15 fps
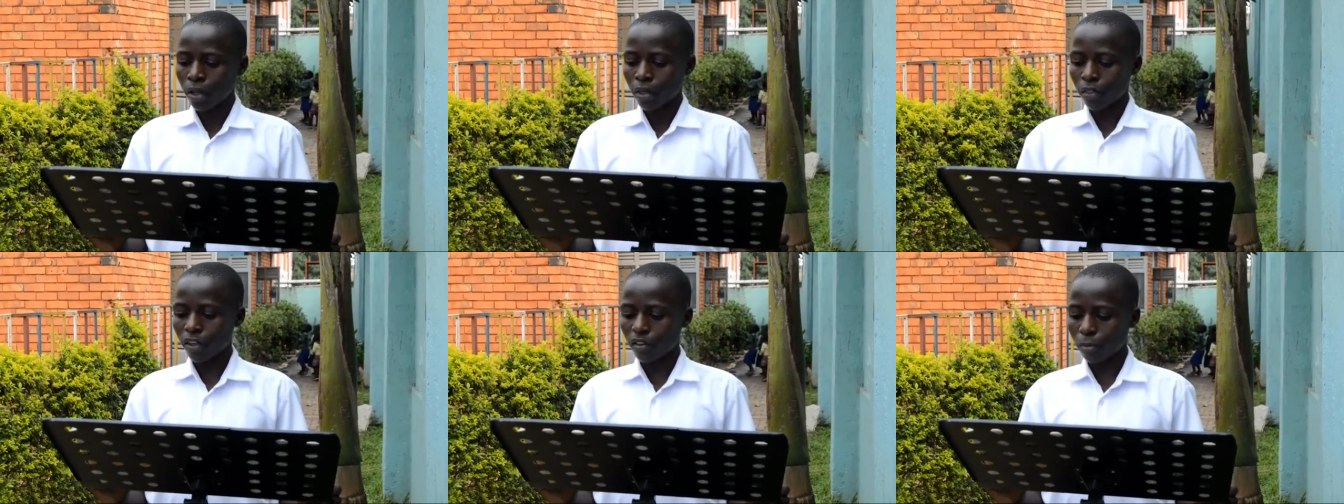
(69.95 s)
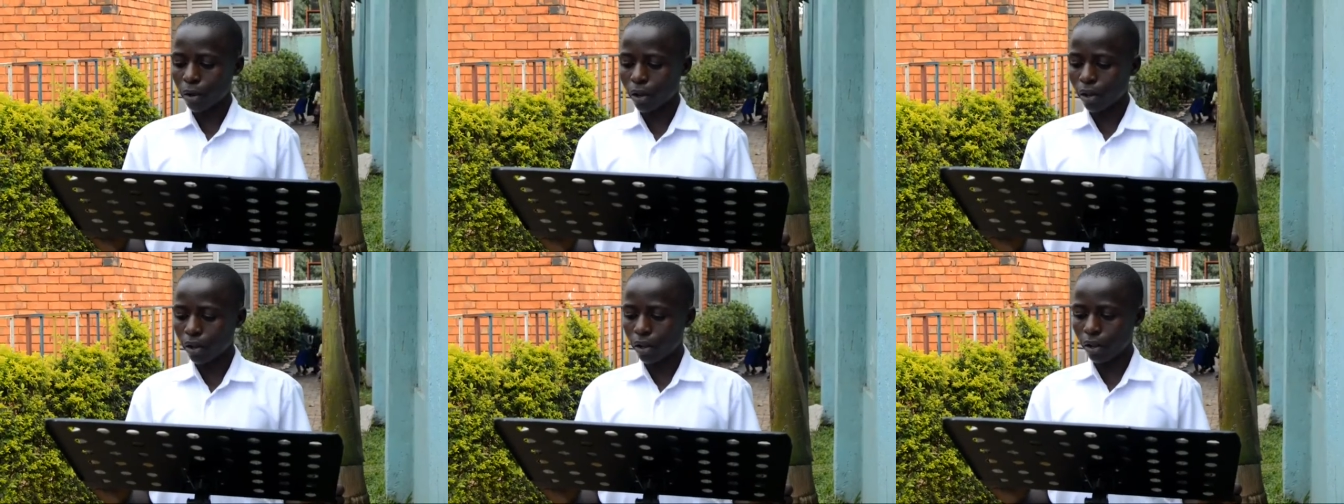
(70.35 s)
They
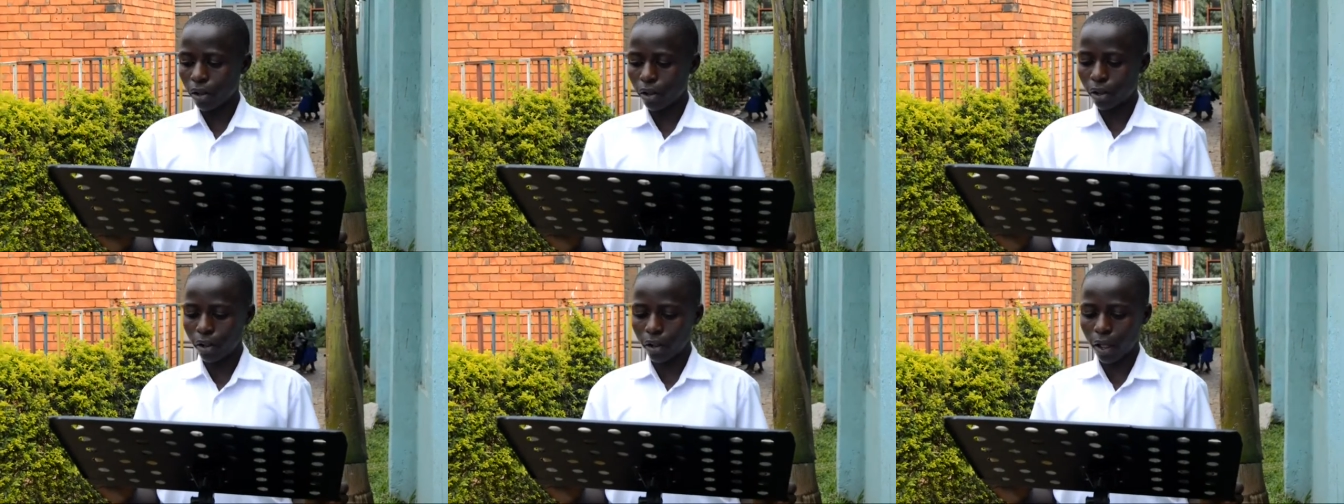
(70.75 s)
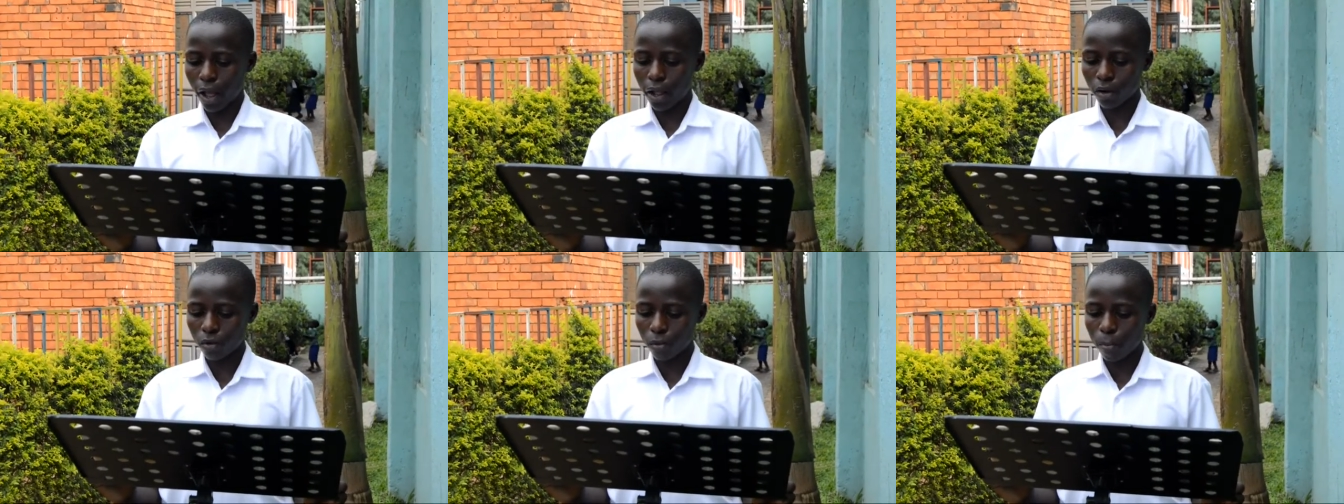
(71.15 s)
spread
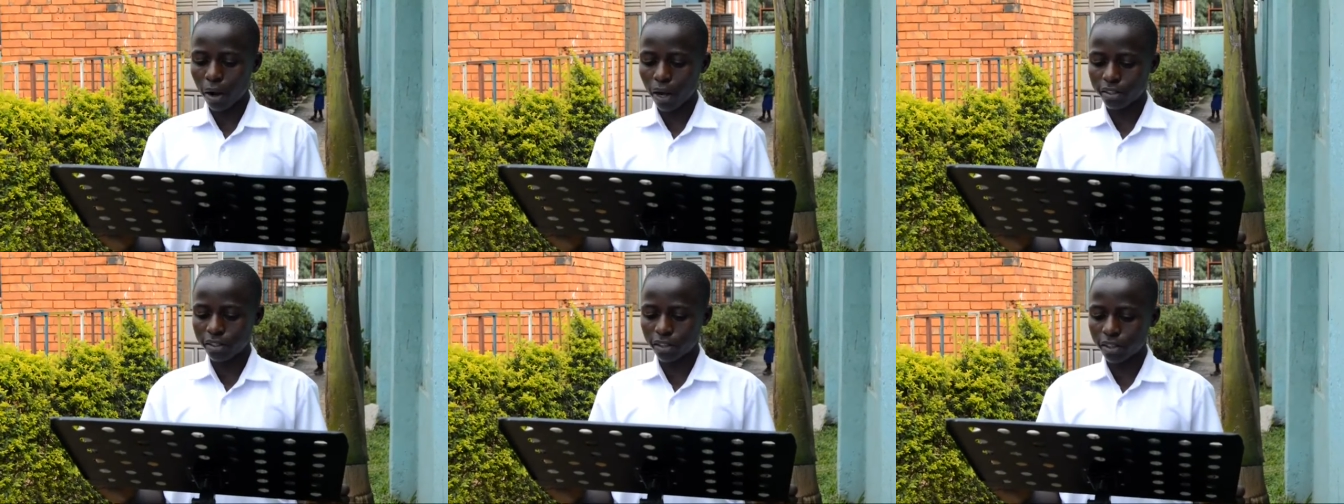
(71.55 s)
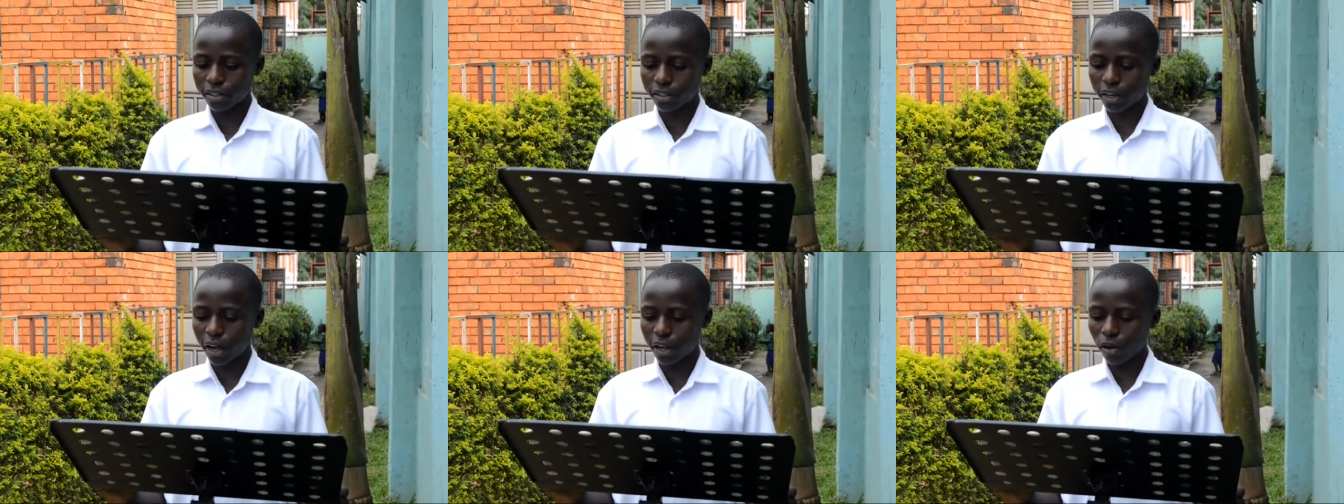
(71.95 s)
but it
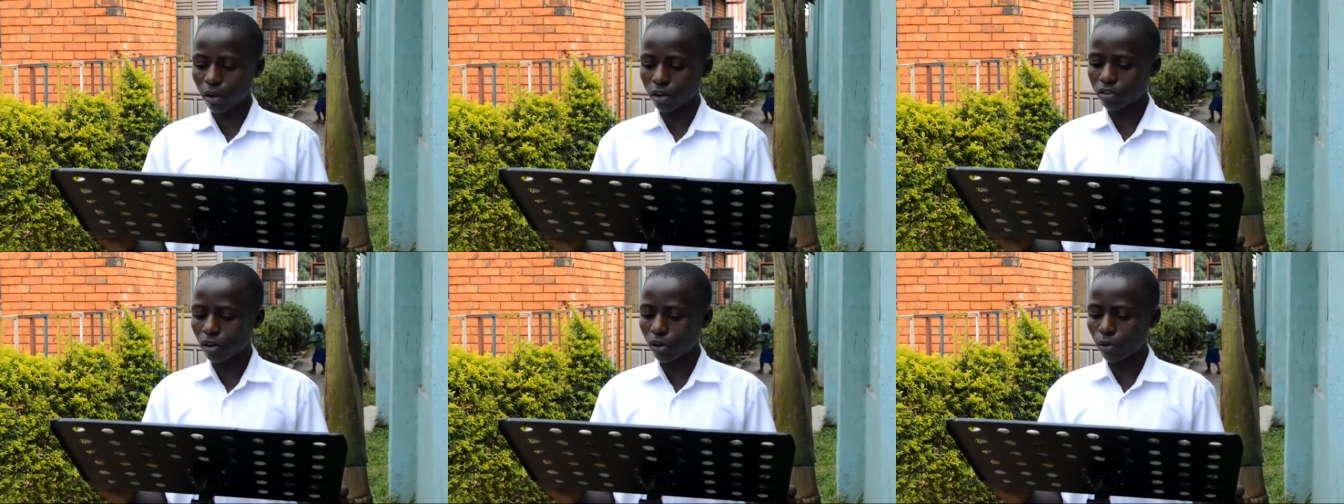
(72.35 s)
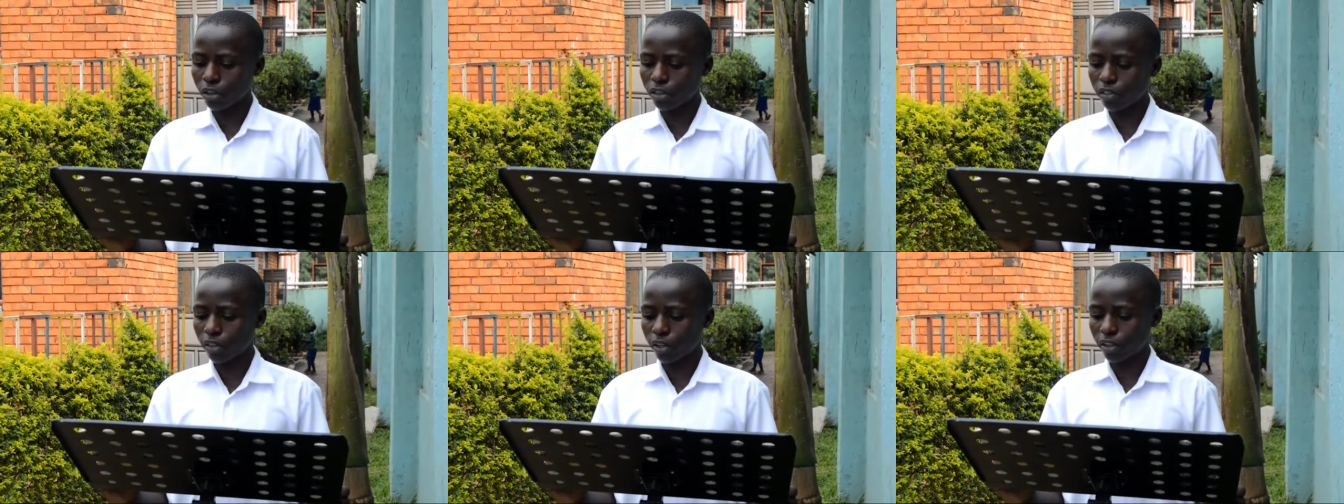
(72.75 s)
can also
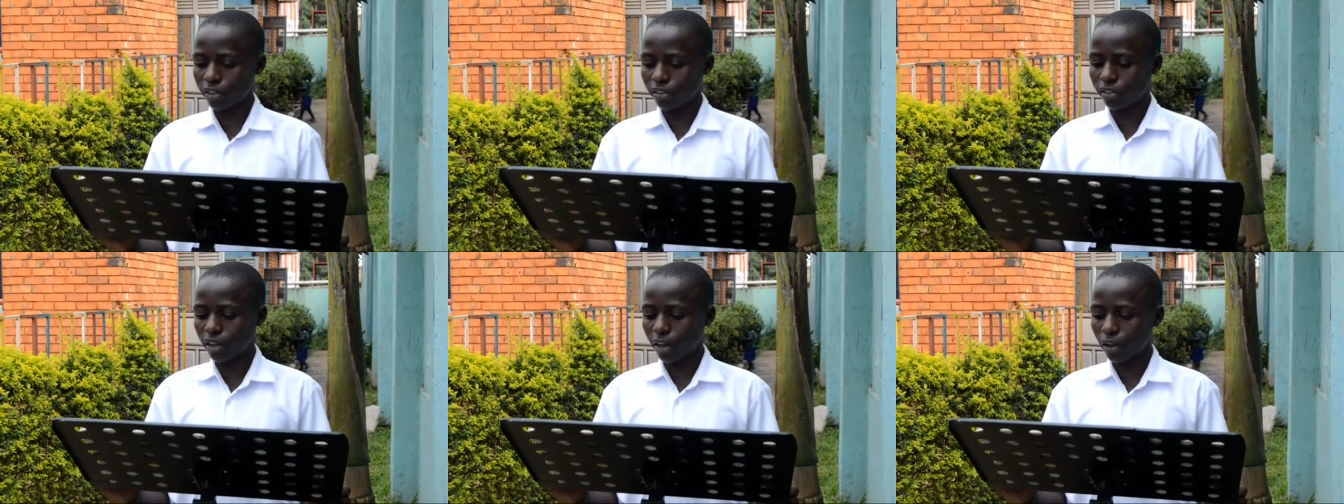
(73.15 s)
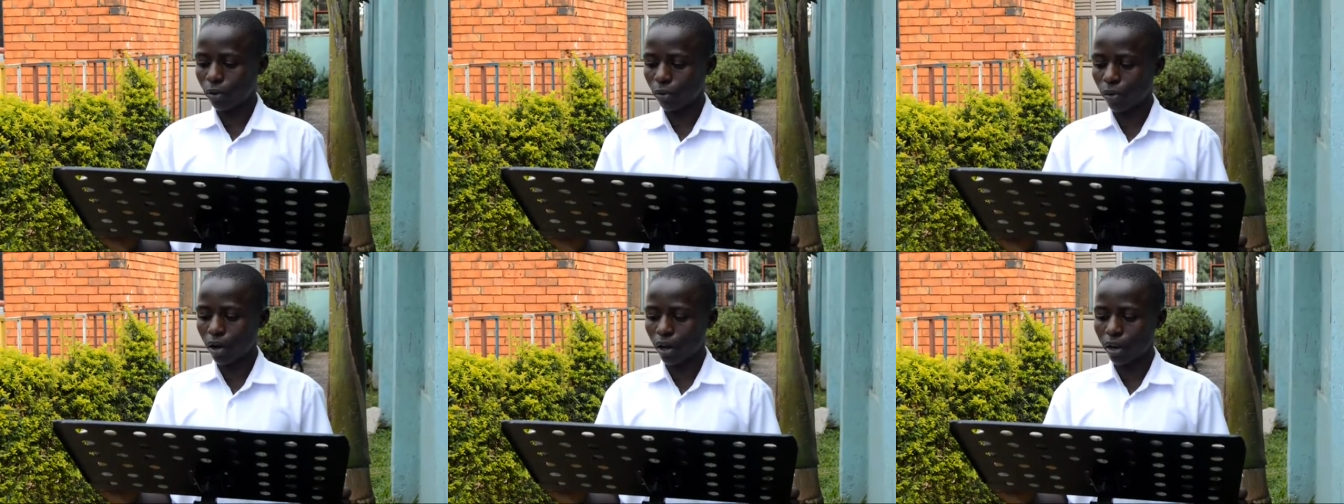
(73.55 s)
reach the eastern
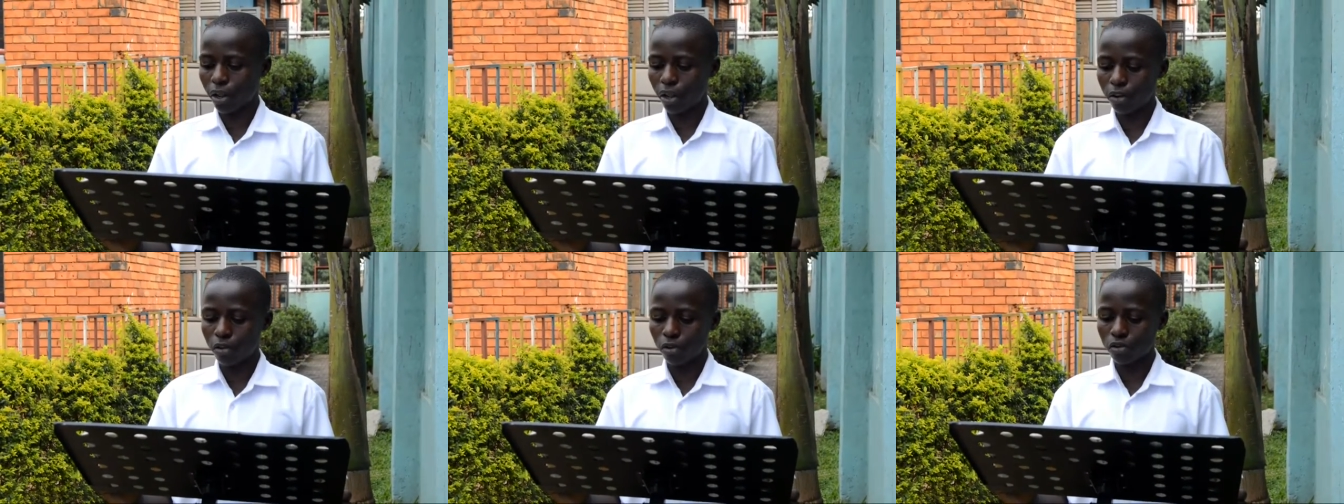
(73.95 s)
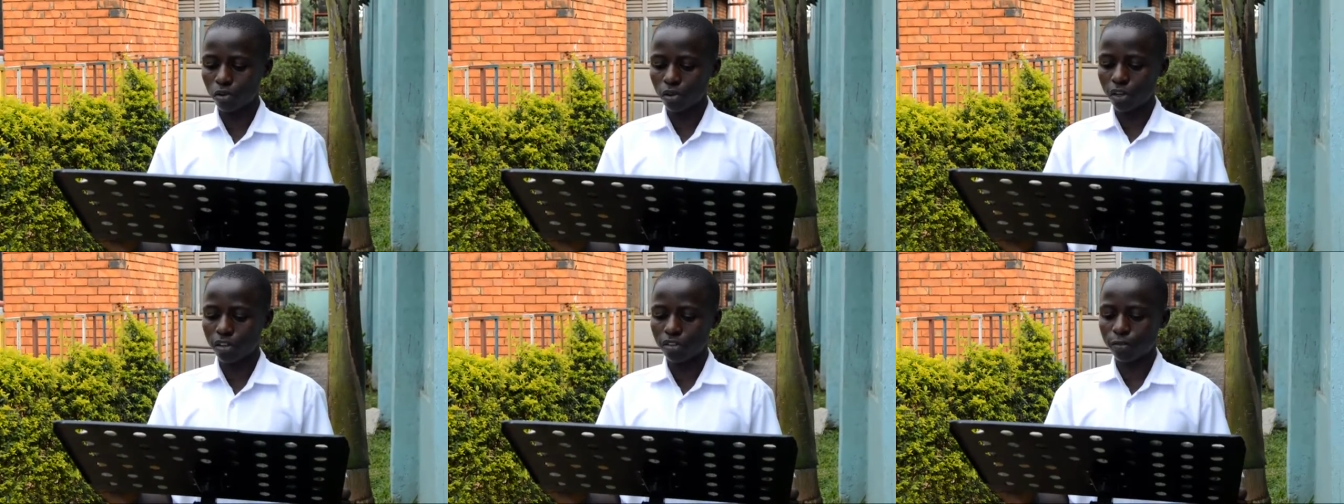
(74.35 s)
Uganda due
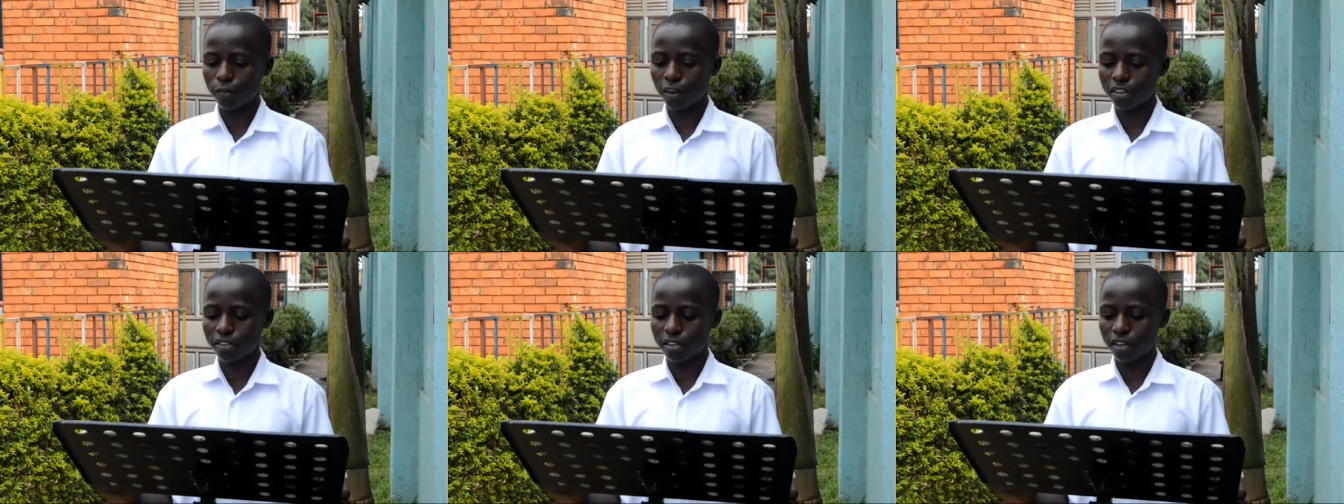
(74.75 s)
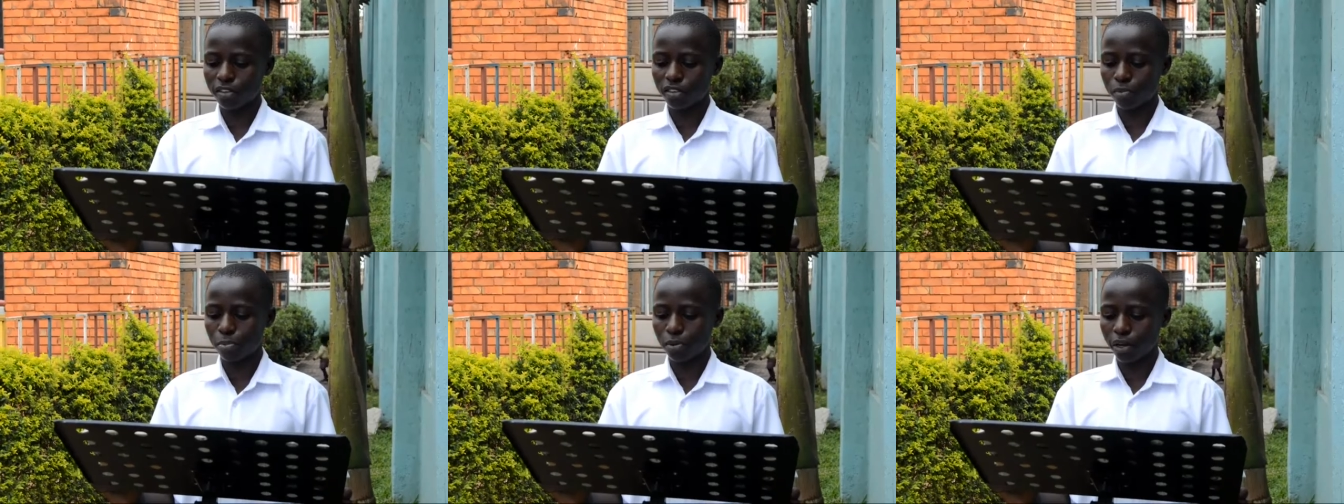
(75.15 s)
to its fastest
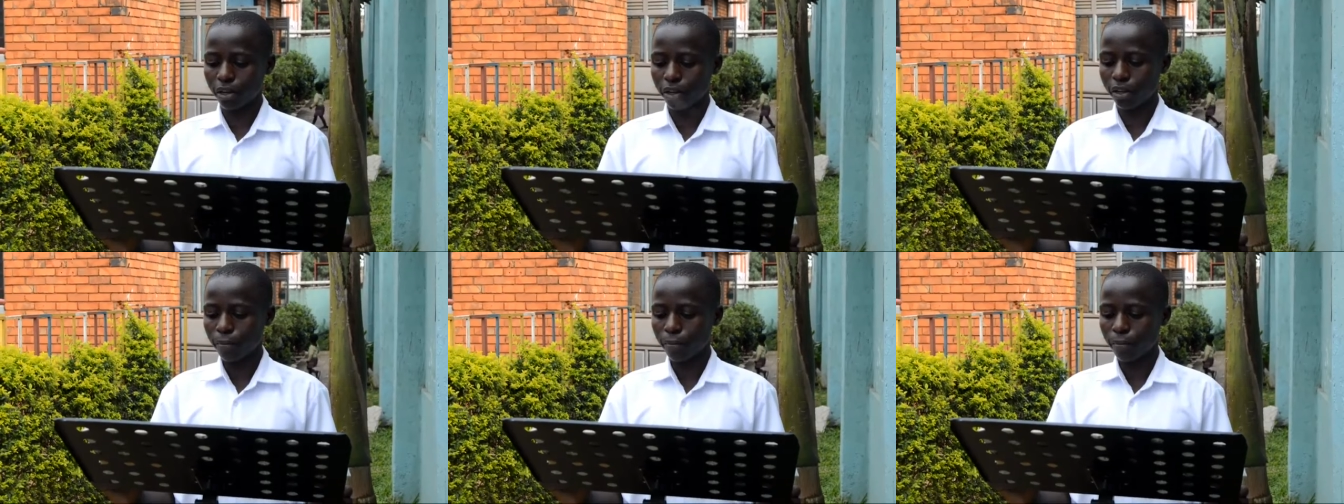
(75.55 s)
spread.